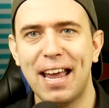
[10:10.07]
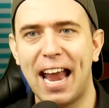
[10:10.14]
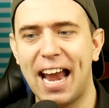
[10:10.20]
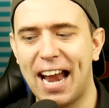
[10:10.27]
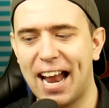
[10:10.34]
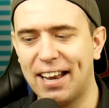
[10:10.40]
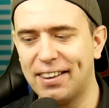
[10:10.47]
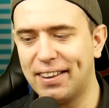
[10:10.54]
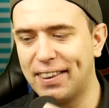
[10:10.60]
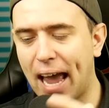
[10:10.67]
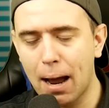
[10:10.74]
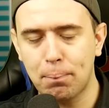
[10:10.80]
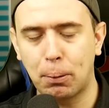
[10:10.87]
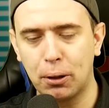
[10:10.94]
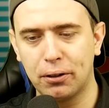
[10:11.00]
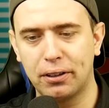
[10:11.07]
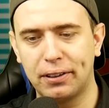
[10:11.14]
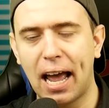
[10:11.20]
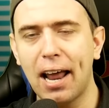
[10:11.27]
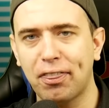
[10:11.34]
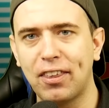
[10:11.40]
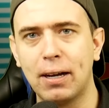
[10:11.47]
and
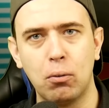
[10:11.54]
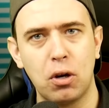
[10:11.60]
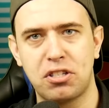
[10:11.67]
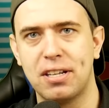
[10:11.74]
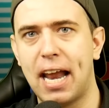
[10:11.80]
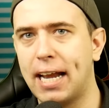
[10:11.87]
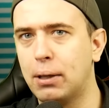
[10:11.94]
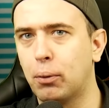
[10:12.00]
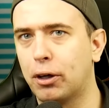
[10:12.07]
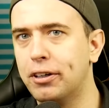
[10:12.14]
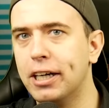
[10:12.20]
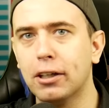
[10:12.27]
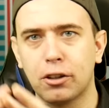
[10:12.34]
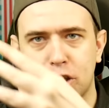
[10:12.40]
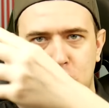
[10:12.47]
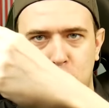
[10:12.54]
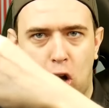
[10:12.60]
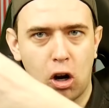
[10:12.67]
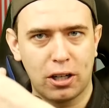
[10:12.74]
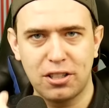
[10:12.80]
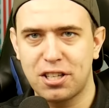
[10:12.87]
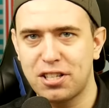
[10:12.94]
that thing wasn't anywhere near as
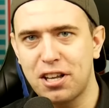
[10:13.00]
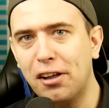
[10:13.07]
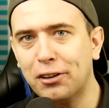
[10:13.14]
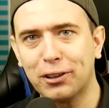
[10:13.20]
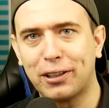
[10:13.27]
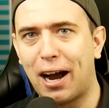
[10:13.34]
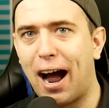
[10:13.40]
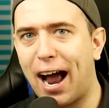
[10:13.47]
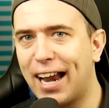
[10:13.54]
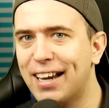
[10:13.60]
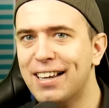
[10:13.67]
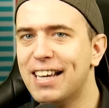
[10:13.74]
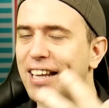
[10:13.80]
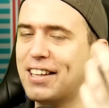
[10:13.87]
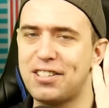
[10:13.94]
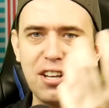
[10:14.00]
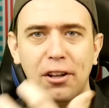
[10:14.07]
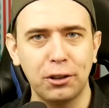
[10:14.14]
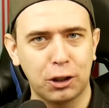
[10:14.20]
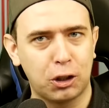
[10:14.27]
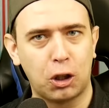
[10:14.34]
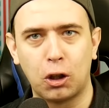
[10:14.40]
strong as this other guy, and this
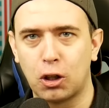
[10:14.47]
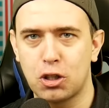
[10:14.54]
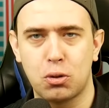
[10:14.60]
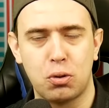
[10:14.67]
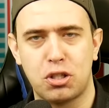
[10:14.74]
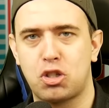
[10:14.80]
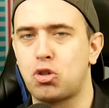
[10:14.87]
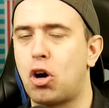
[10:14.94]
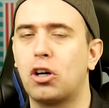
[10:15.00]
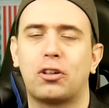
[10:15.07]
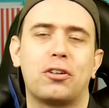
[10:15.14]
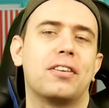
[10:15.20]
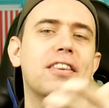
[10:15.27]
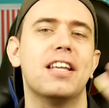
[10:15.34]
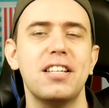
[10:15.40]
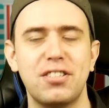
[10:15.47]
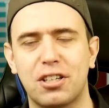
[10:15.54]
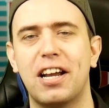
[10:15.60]
other curse was stronger than this.